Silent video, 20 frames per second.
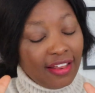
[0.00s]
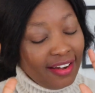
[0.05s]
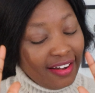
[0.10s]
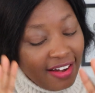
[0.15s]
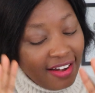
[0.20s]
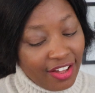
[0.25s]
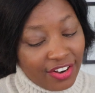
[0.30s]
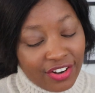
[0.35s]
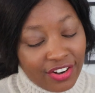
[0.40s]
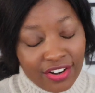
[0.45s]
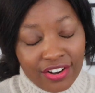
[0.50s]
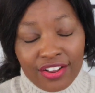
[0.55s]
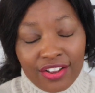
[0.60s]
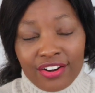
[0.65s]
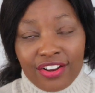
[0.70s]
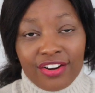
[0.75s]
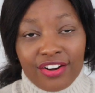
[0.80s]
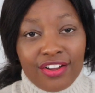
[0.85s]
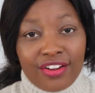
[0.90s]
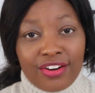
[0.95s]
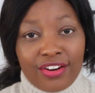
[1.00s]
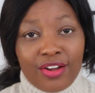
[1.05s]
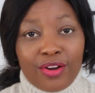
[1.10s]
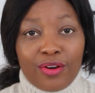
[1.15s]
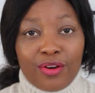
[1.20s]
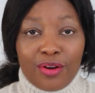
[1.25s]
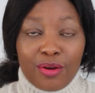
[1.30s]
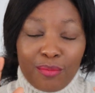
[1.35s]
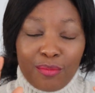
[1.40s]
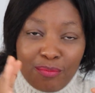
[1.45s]
No, no, no, no, no,
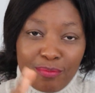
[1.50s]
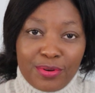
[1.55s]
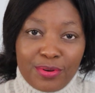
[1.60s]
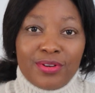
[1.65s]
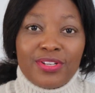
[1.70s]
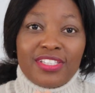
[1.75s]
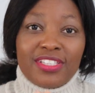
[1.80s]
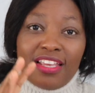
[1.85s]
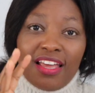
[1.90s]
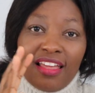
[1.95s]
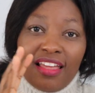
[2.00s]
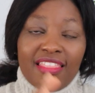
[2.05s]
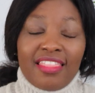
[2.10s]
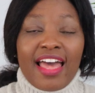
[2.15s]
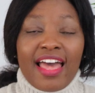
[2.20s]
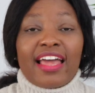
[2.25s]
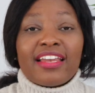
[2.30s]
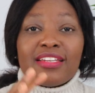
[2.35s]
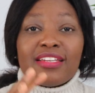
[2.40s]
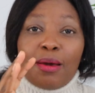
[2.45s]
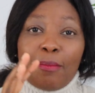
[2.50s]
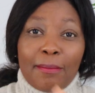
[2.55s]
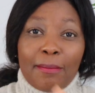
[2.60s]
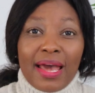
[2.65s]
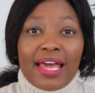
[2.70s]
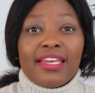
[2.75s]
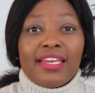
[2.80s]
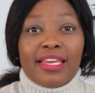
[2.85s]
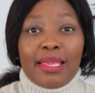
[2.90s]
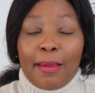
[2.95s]
no. Put that
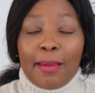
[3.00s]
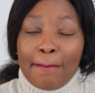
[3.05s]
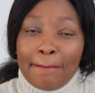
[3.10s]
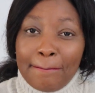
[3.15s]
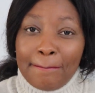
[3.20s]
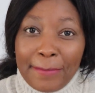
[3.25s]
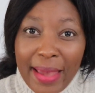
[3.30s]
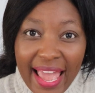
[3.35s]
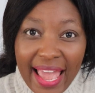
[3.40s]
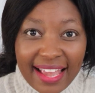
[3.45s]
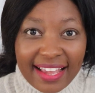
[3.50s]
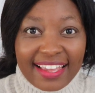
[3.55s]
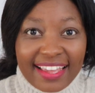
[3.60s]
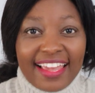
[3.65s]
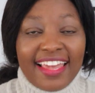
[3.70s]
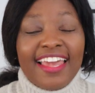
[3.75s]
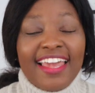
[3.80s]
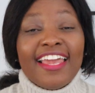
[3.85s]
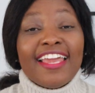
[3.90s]
money back.